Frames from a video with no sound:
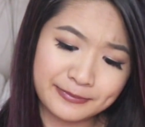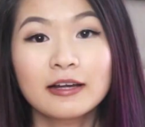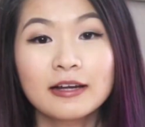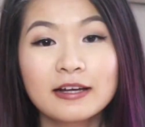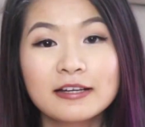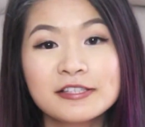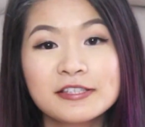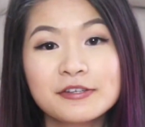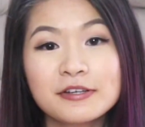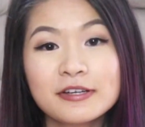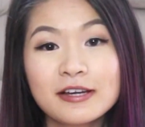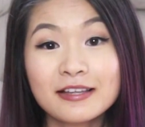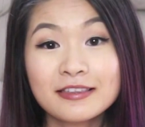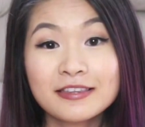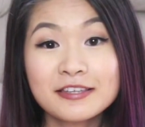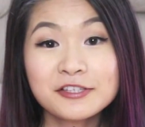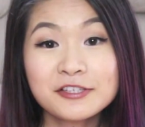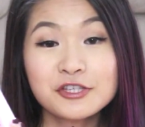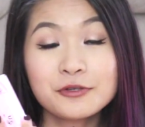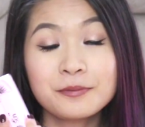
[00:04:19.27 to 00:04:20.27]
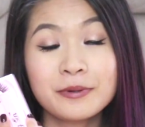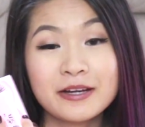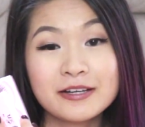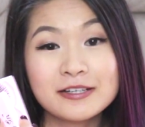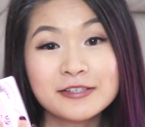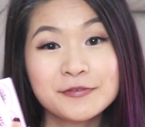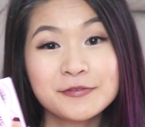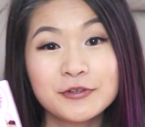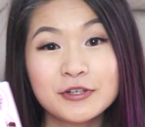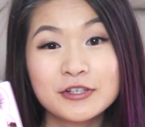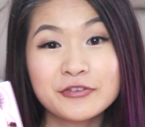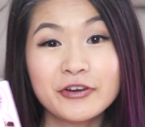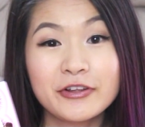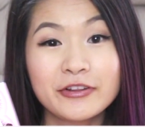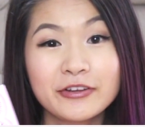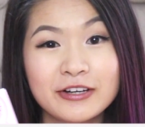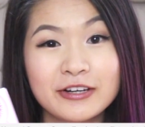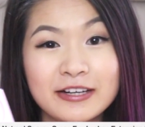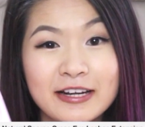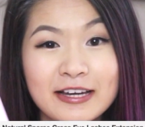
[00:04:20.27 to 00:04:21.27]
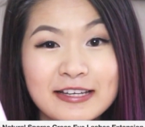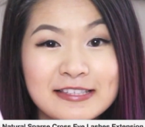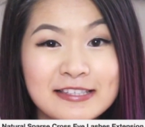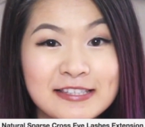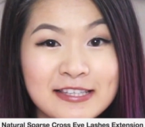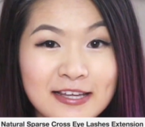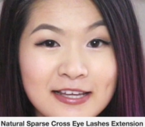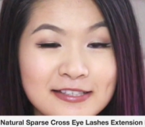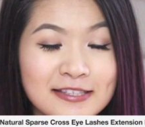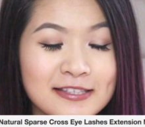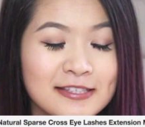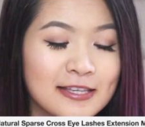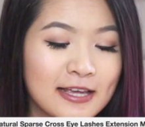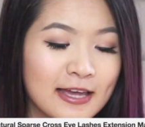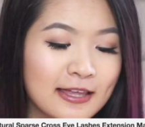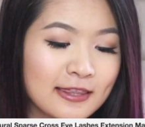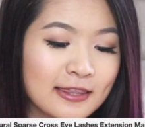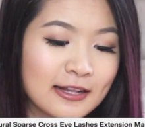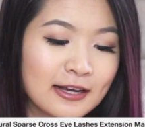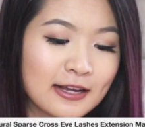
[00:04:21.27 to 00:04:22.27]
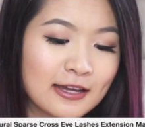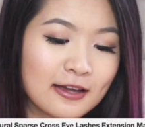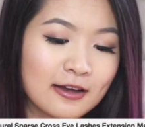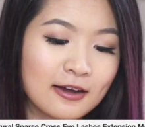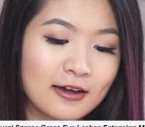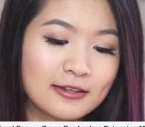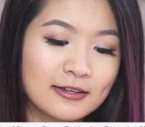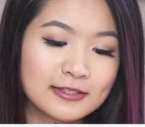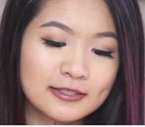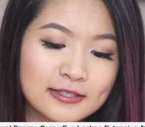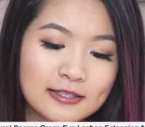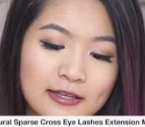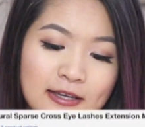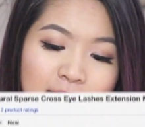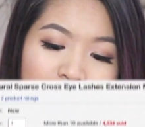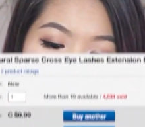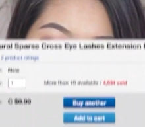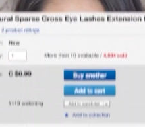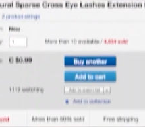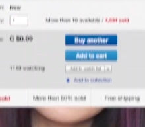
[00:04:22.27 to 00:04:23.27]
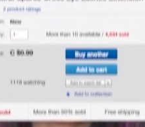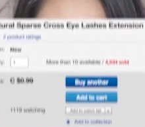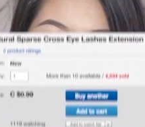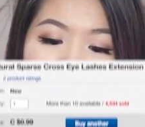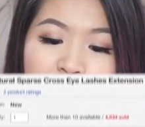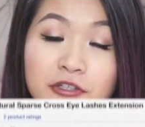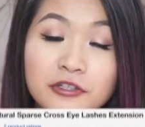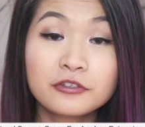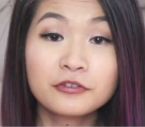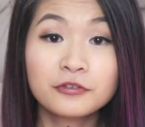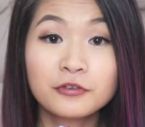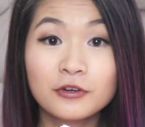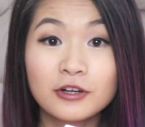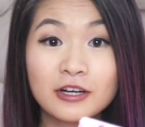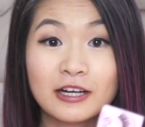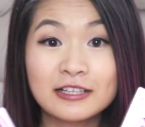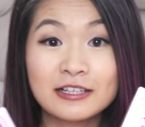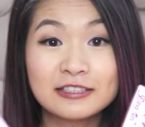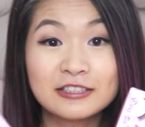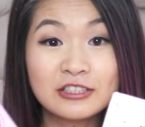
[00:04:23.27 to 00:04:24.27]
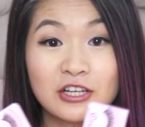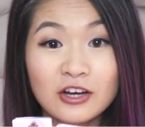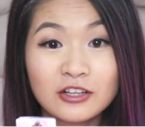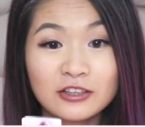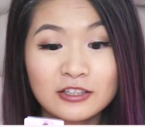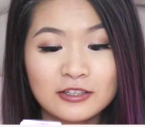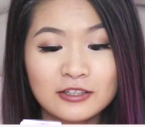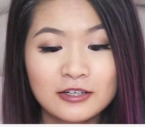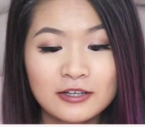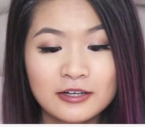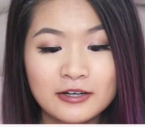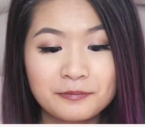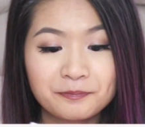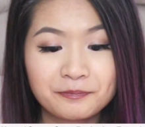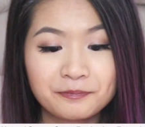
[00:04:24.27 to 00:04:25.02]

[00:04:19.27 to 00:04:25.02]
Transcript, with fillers: Alright, so I got these two pairs for a dollar and nine cents, and then I got these two for a dollar.